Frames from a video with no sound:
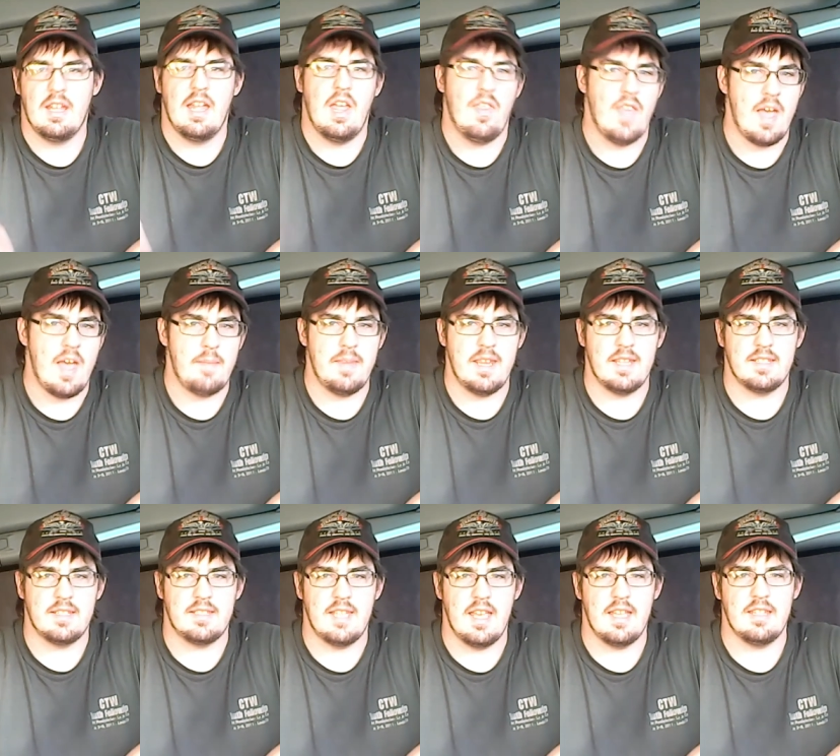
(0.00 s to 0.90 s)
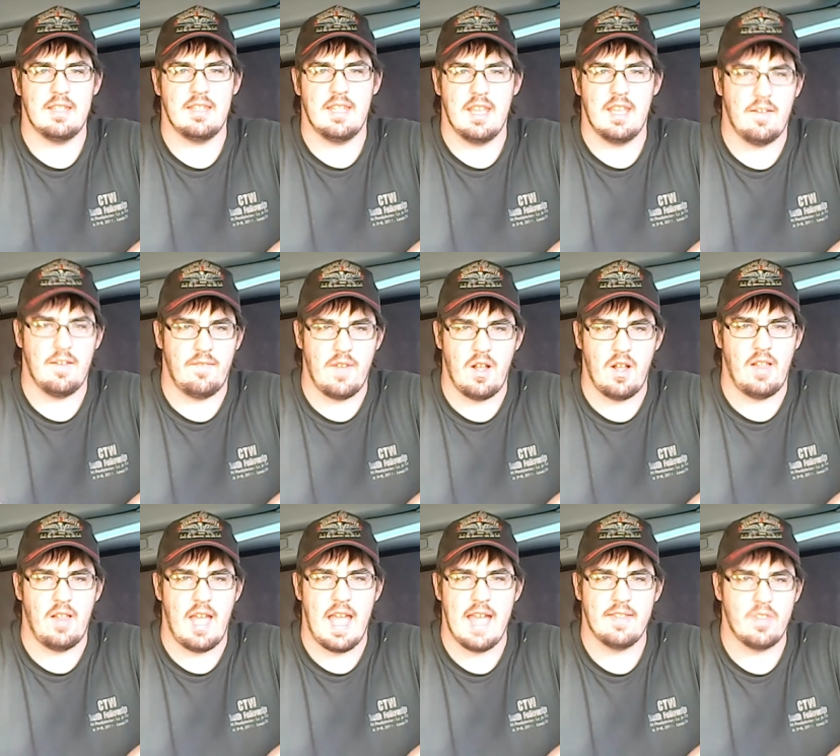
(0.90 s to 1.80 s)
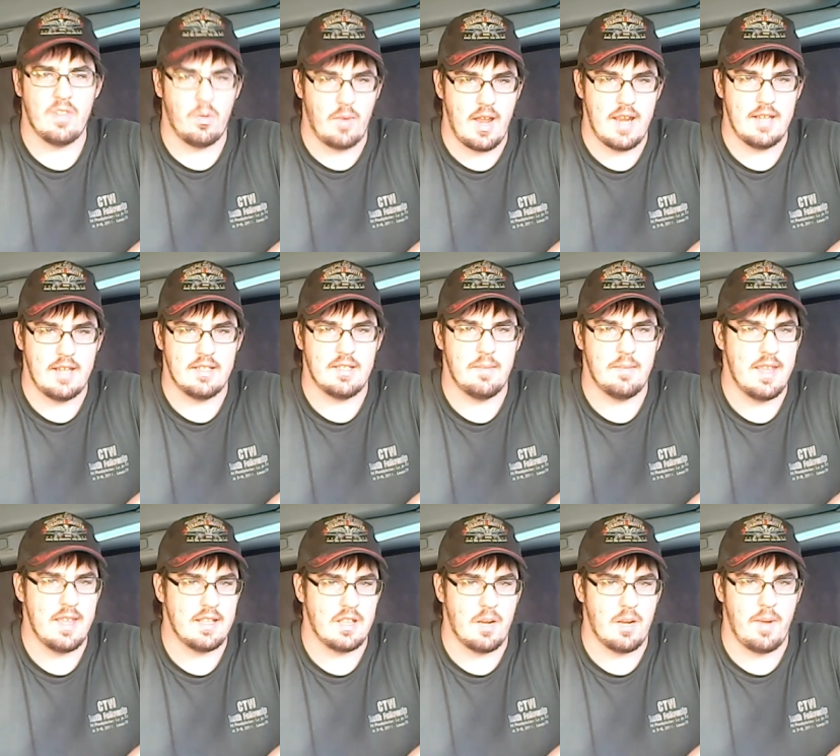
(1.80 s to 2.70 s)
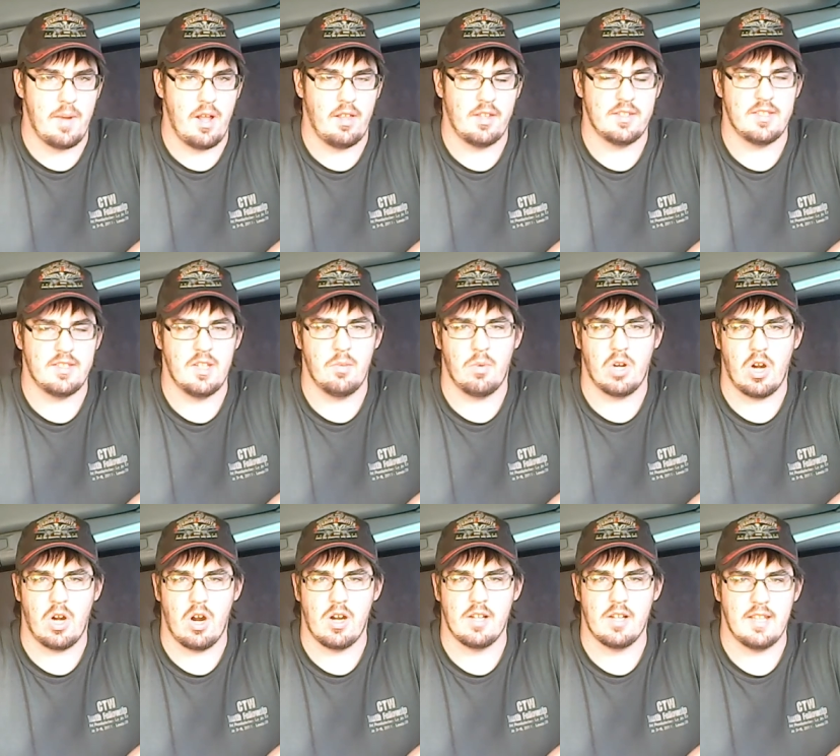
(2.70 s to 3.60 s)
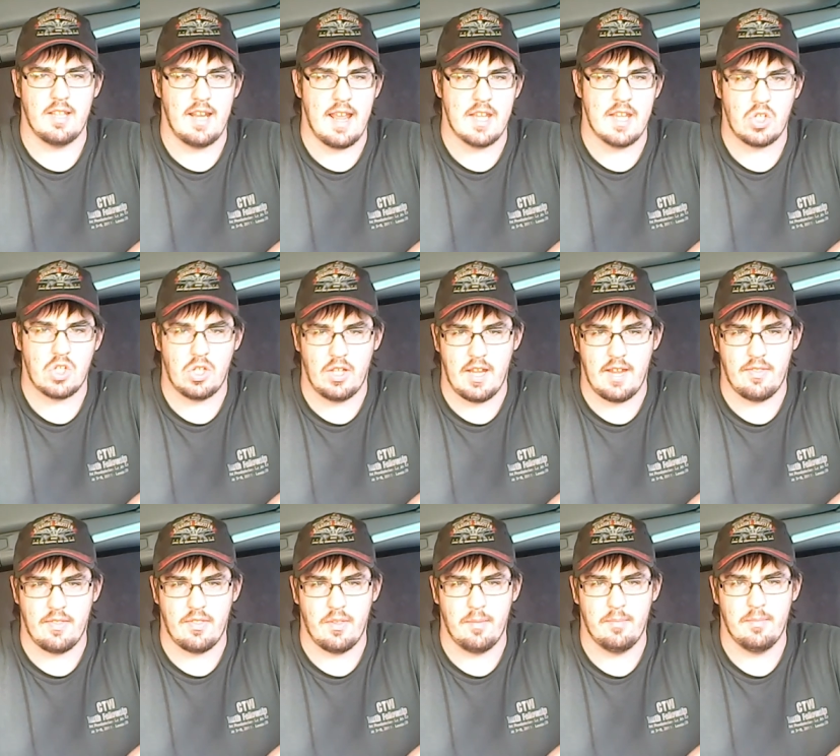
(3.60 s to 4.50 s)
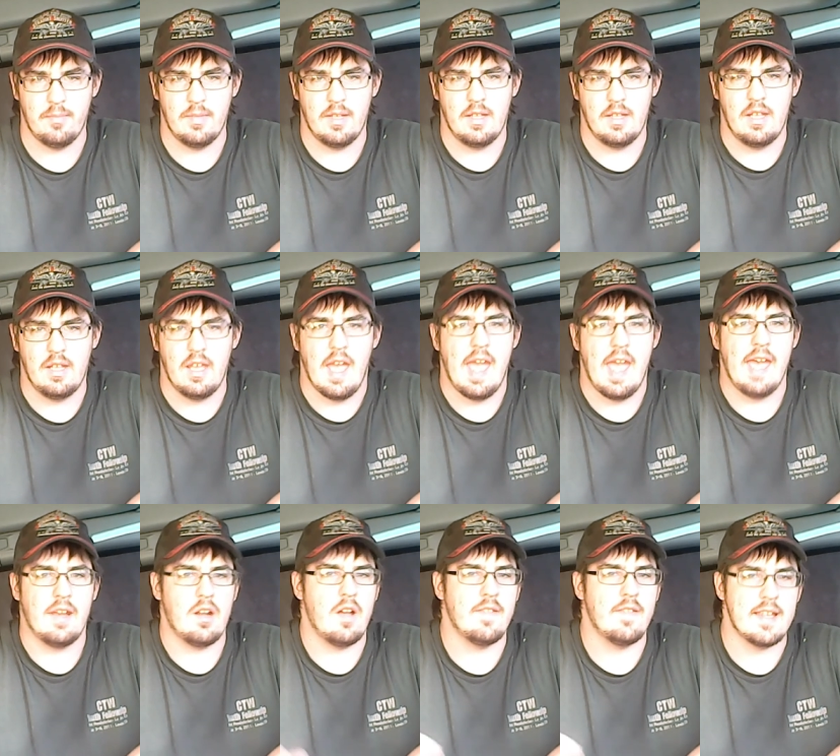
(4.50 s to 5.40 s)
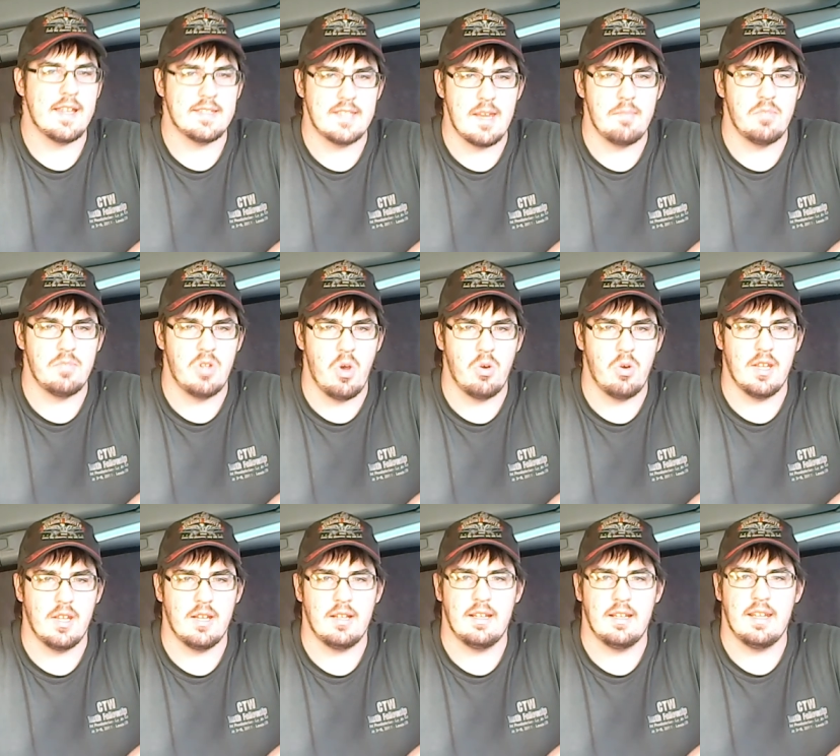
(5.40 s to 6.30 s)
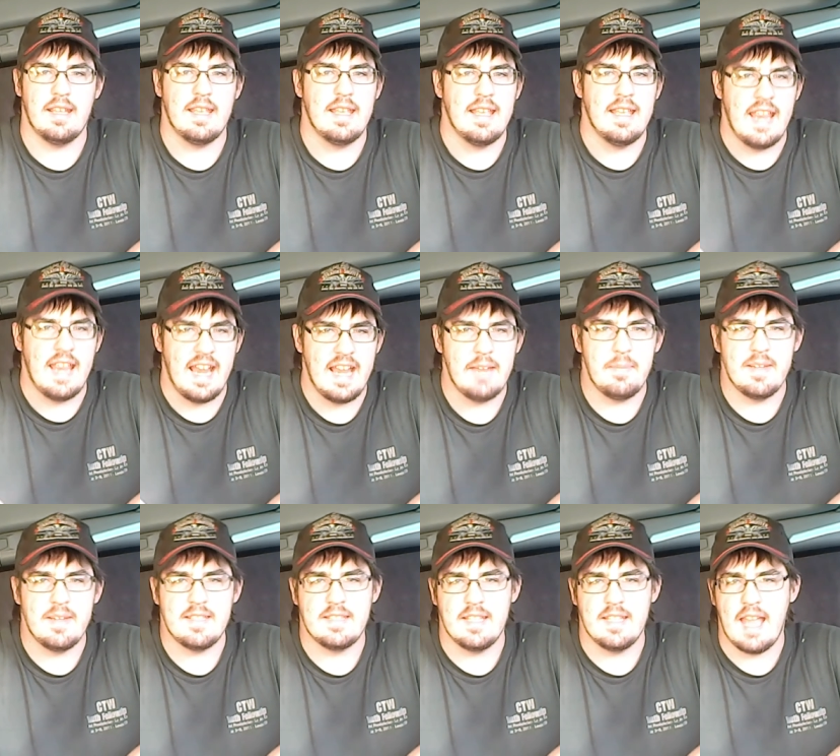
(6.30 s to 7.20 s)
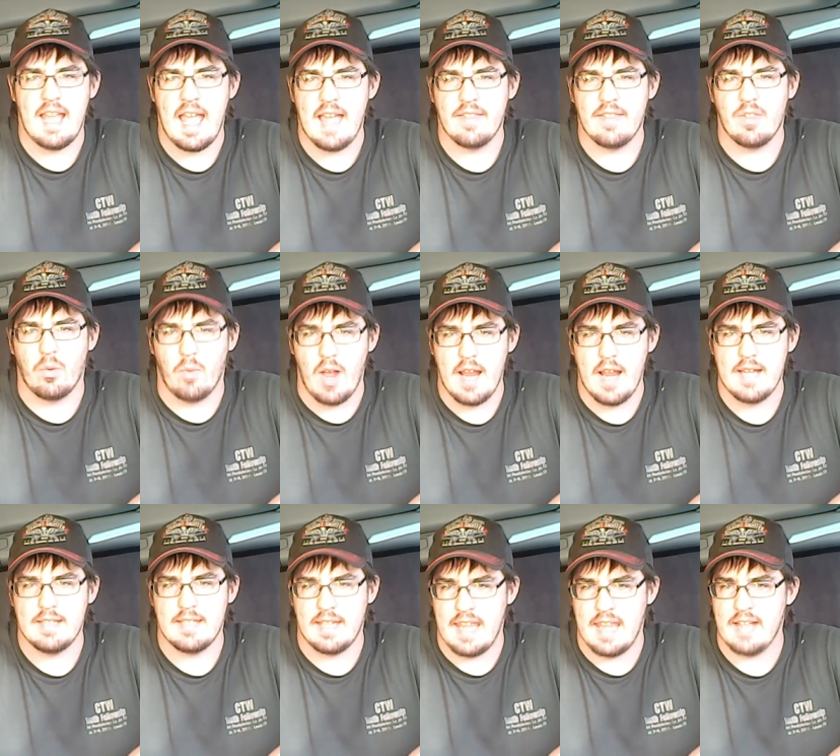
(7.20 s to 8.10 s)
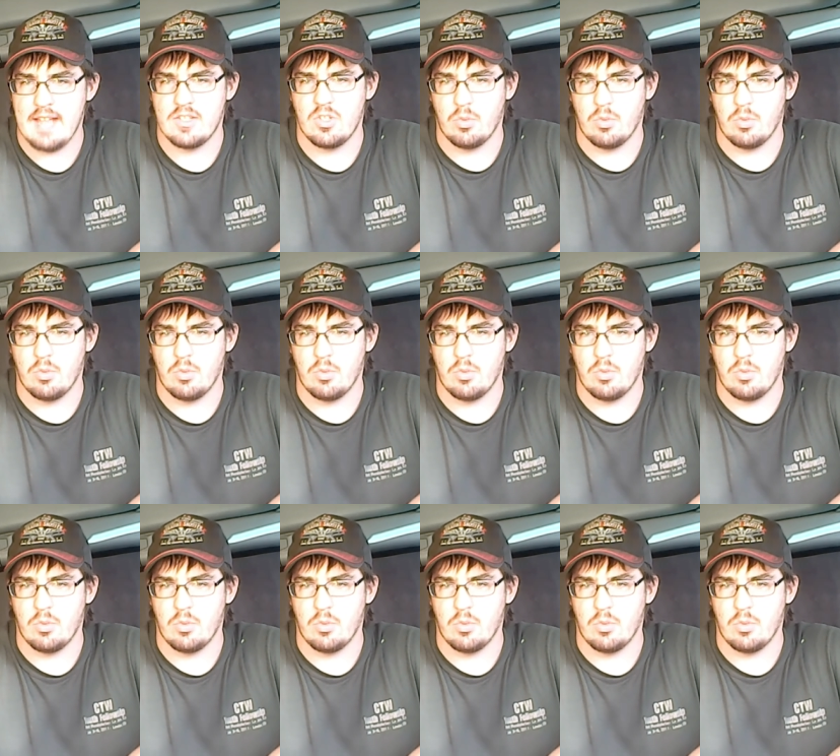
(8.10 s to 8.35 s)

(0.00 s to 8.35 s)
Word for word: That being said, the NFL had the right to make their policy regarding the national anthem, and on that same token, ABC had the right to cancel